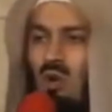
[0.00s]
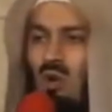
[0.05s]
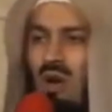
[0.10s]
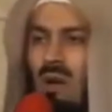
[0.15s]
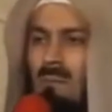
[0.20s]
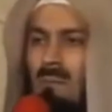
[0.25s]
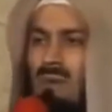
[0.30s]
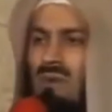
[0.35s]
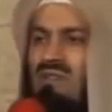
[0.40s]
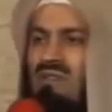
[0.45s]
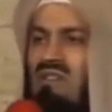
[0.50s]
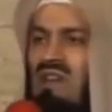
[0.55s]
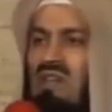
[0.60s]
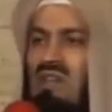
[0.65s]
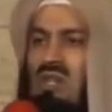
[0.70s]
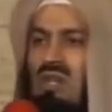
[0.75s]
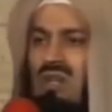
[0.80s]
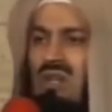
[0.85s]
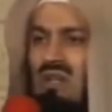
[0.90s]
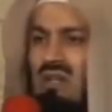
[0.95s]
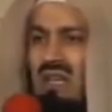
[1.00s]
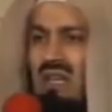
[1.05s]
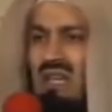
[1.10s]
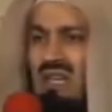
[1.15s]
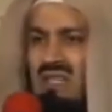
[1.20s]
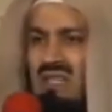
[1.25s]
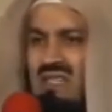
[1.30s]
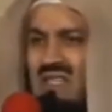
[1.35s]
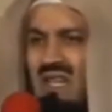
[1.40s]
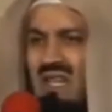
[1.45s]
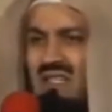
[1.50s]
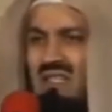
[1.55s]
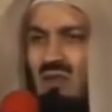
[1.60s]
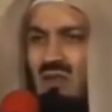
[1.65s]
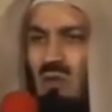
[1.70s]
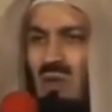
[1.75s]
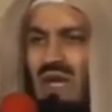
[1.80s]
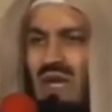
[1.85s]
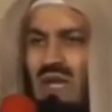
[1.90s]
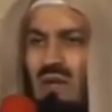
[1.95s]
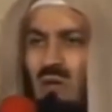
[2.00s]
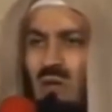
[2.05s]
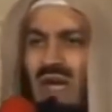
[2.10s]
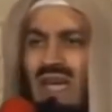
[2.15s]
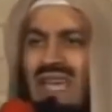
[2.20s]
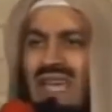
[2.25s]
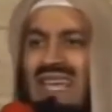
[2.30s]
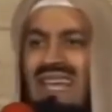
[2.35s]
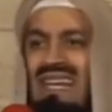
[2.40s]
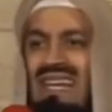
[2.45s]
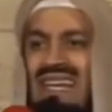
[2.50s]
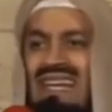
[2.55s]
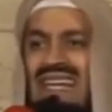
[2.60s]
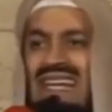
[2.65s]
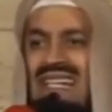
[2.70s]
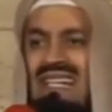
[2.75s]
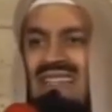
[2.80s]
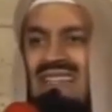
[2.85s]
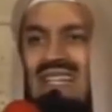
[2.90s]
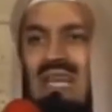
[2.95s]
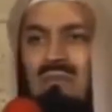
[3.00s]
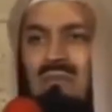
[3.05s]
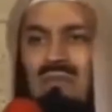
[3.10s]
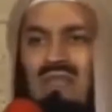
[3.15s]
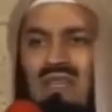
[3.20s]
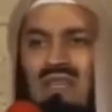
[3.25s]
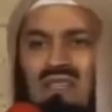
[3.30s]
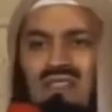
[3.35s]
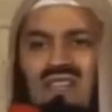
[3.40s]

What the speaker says: who were professional in a certain way where he needed them,